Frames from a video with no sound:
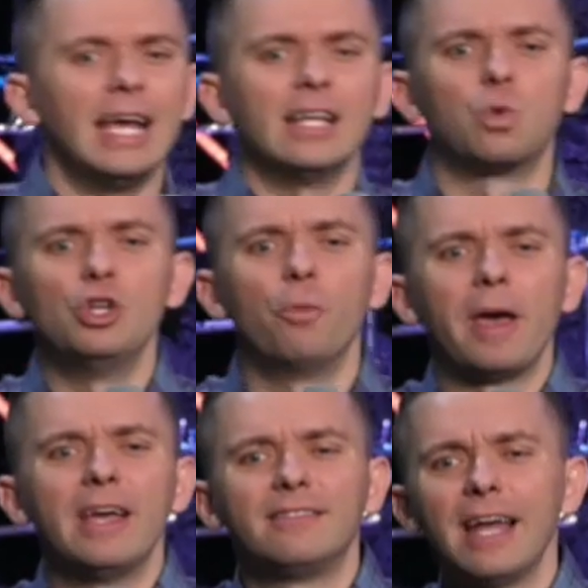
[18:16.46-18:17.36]
It's when you
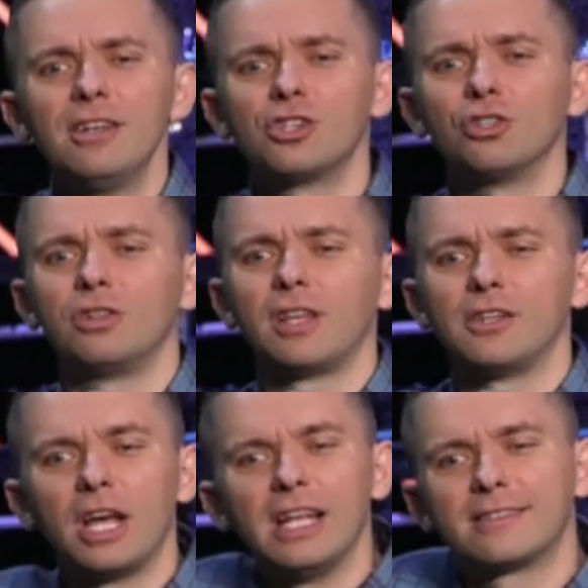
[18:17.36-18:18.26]
pay attention to the
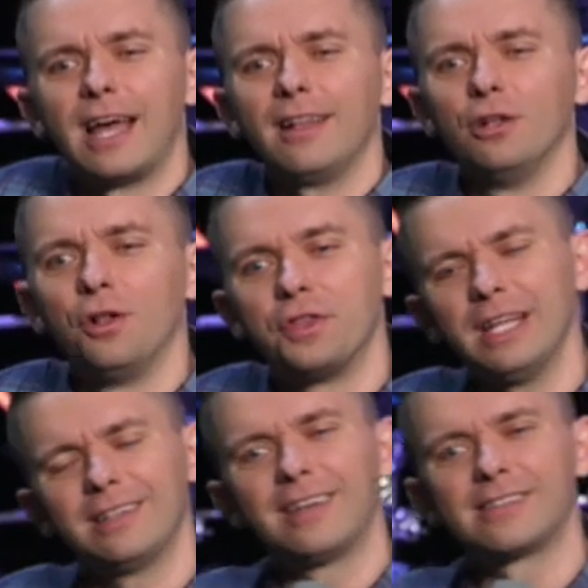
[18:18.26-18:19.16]
tension. It's that little thing
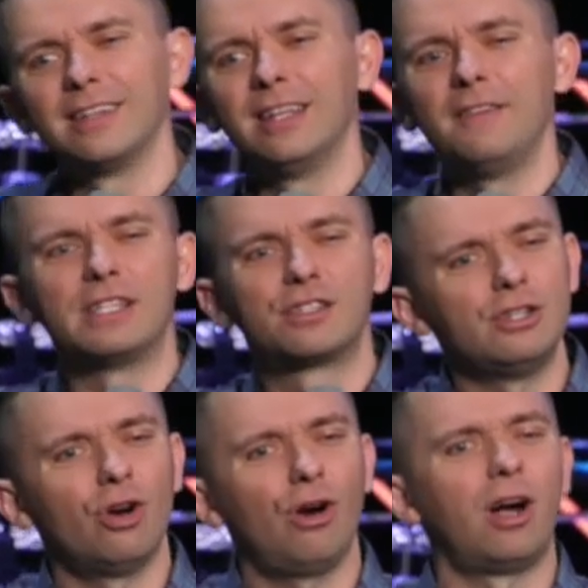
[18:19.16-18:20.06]
that doesn't leave. It's in
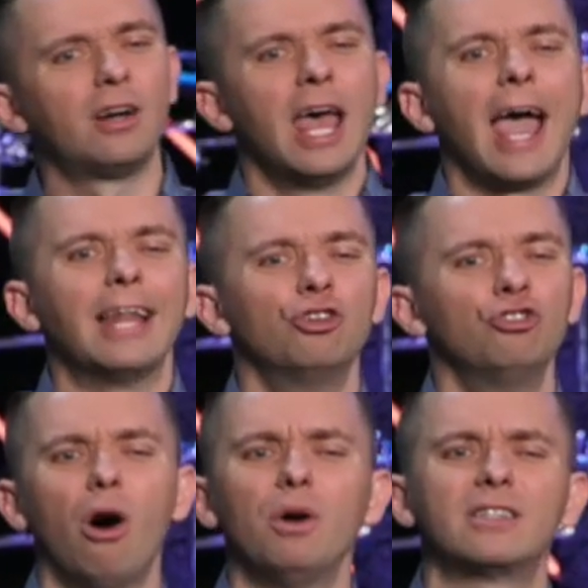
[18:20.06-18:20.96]
your heart and you
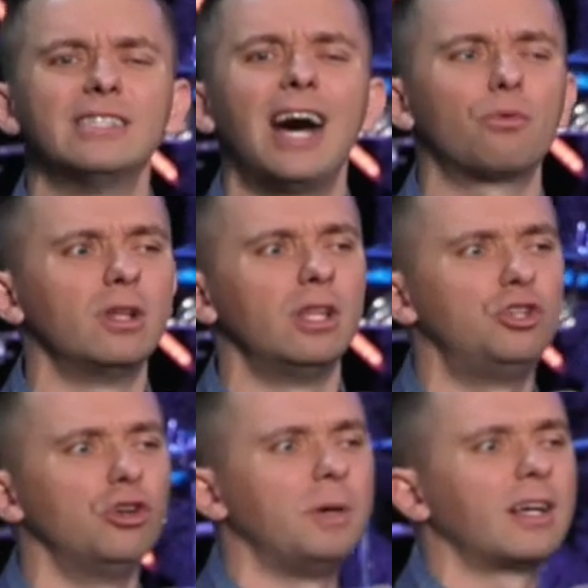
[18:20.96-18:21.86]
know it's not really
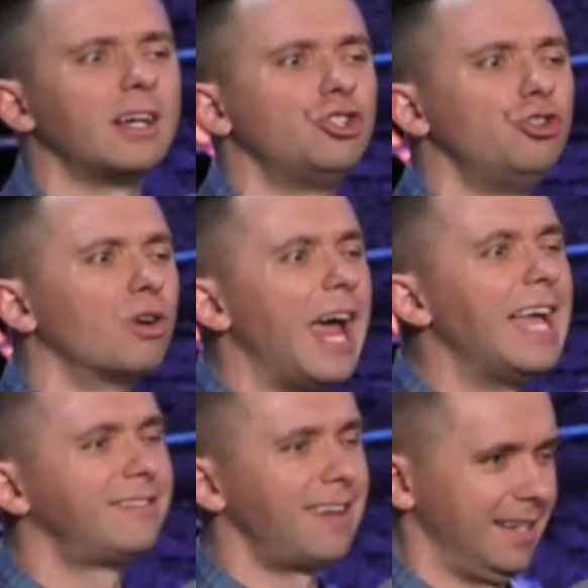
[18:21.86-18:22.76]
you because you're
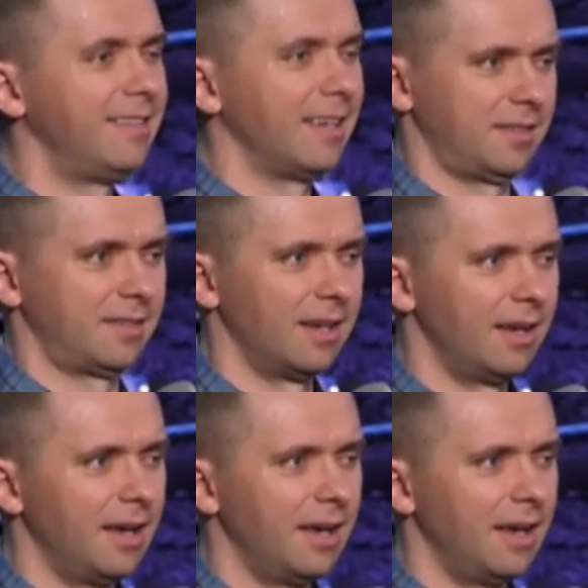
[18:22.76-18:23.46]
anti this.